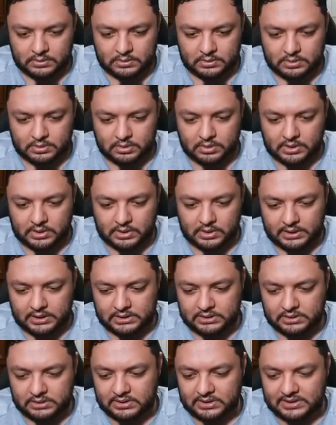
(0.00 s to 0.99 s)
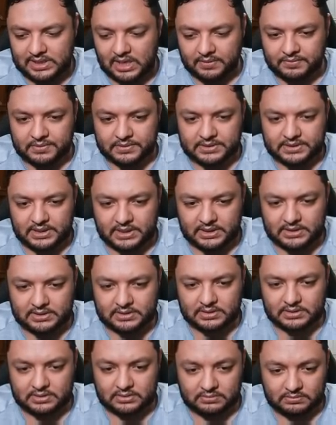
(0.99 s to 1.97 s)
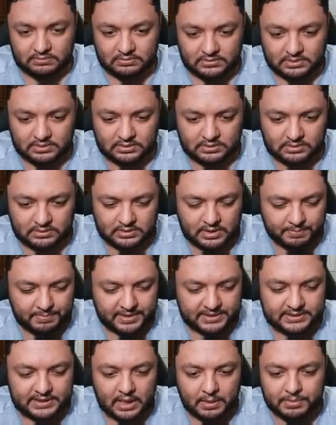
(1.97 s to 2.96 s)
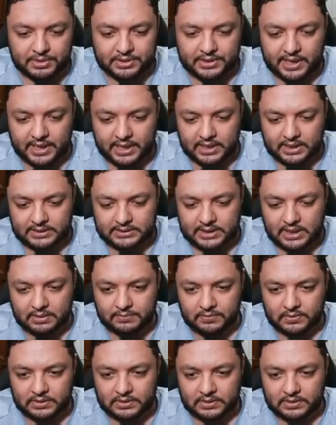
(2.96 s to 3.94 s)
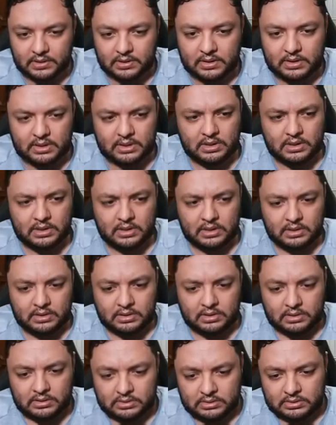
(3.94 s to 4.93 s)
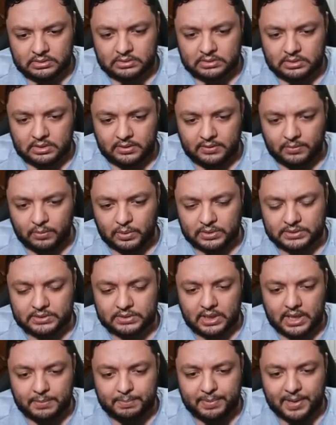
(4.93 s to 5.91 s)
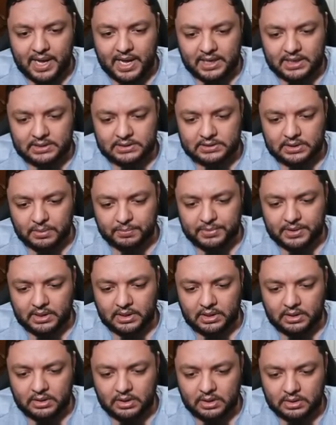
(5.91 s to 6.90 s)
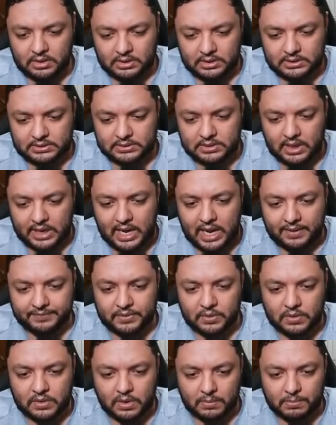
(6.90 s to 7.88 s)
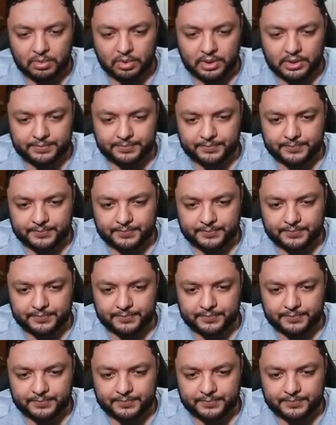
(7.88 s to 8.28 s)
so again, let's just attack for 6. It's the best number that I can attack for. He wants to get back something. He's going to have to combo it.